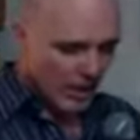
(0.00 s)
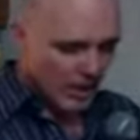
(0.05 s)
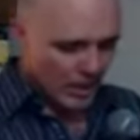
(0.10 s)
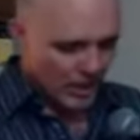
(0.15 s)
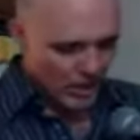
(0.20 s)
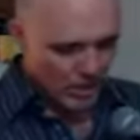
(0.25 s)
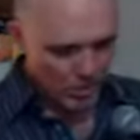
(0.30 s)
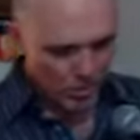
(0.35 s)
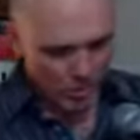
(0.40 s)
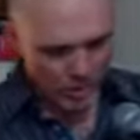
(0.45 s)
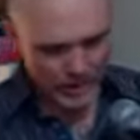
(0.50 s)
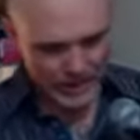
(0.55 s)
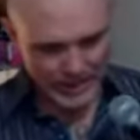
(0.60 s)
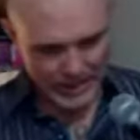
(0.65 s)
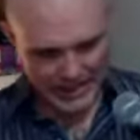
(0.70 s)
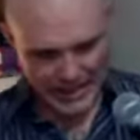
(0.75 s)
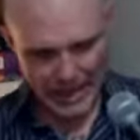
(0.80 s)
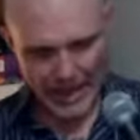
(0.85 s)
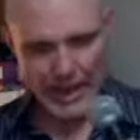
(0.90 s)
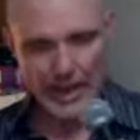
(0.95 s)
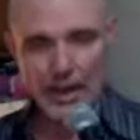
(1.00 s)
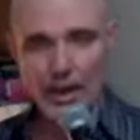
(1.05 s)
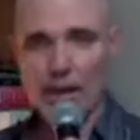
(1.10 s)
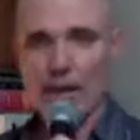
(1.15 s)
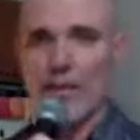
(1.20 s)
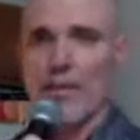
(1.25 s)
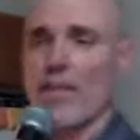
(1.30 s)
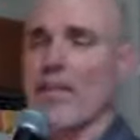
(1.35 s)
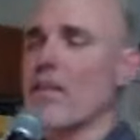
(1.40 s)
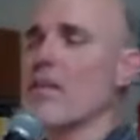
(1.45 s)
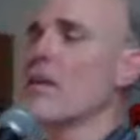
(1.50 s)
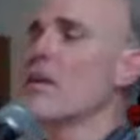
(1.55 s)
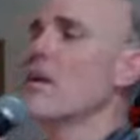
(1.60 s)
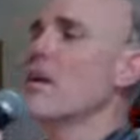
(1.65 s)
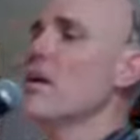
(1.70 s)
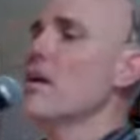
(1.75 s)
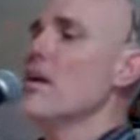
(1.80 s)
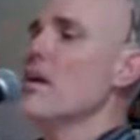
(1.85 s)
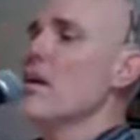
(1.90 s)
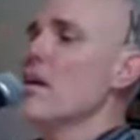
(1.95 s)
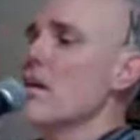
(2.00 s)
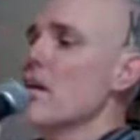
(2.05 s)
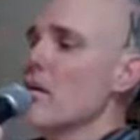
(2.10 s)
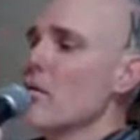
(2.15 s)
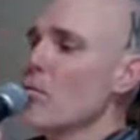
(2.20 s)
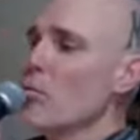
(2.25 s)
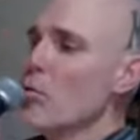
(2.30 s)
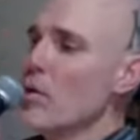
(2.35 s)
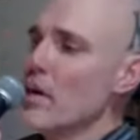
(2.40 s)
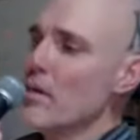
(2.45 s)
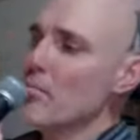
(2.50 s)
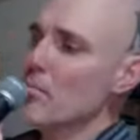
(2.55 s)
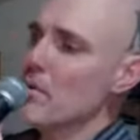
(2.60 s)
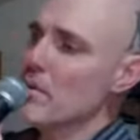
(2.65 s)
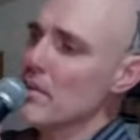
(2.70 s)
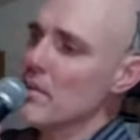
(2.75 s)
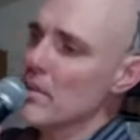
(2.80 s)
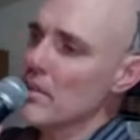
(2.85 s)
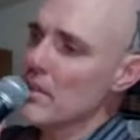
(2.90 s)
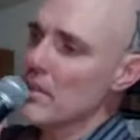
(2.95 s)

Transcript: who were saying women